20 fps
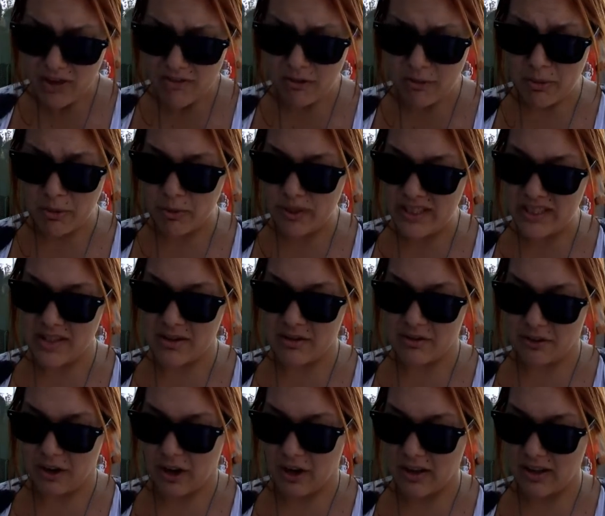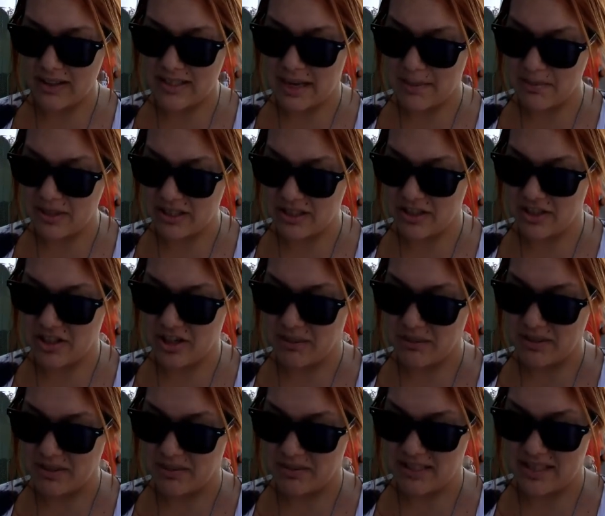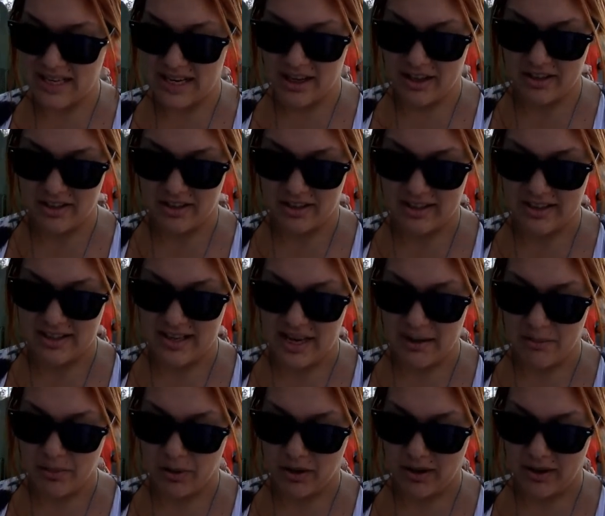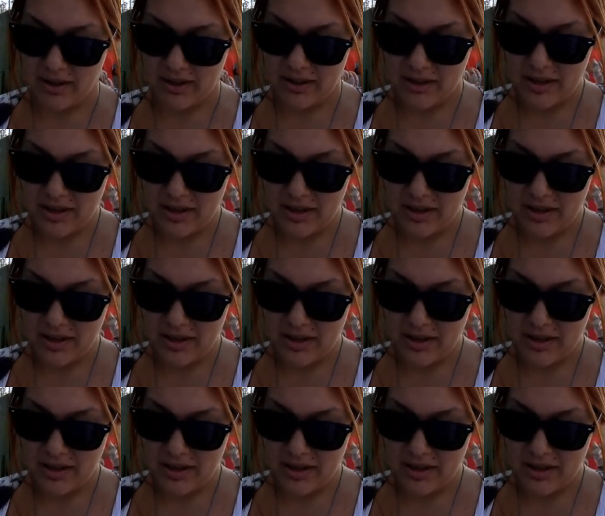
from a recent fall attempting to jump some stairs on his skateboard.